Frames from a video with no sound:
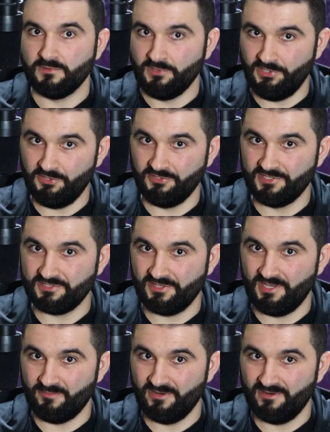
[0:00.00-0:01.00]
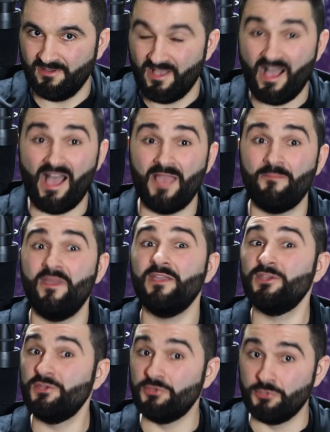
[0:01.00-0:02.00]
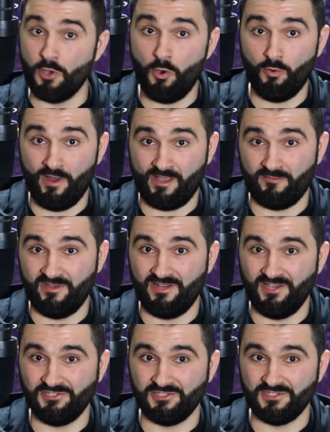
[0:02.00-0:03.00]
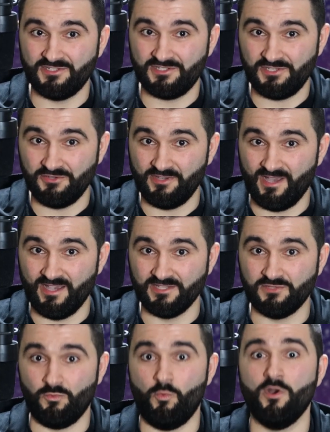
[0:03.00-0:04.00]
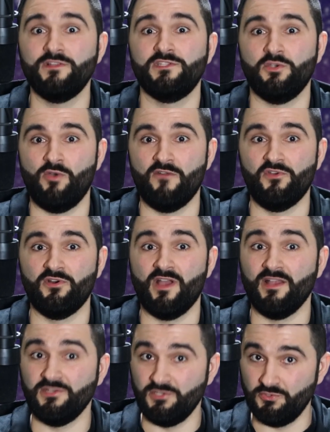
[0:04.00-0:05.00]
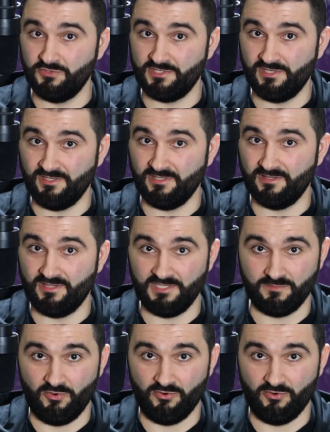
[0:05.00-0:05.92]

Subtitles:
Legal disclaimer, I am making no recommendations to you guys whatsoever on using these